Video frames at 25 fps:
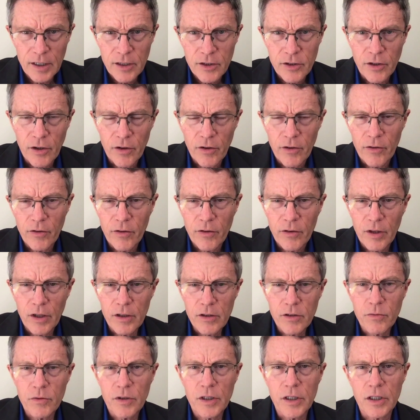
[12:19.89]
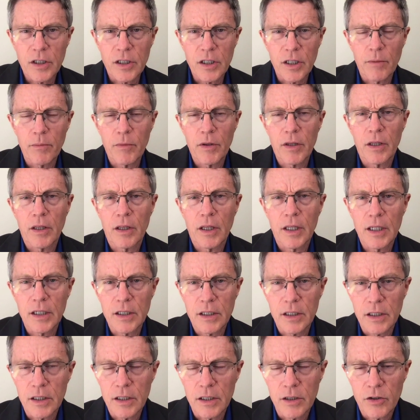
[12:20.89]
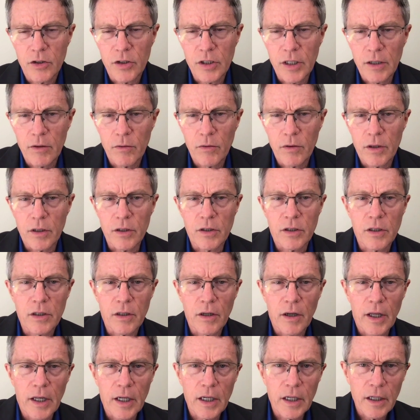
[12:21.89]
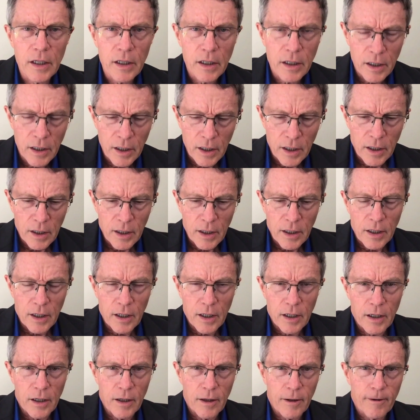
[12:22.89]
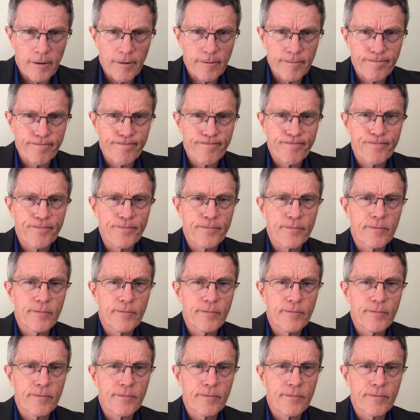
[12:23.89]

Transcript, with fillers: So those were just some of the things that you see with the study. Um,